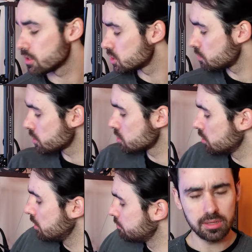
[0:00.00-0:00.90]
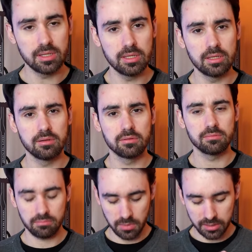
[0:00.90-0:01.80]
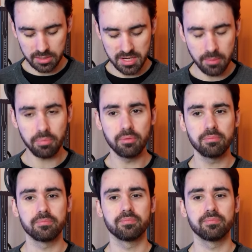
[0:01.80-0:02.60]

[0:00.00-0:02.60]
especially the temple.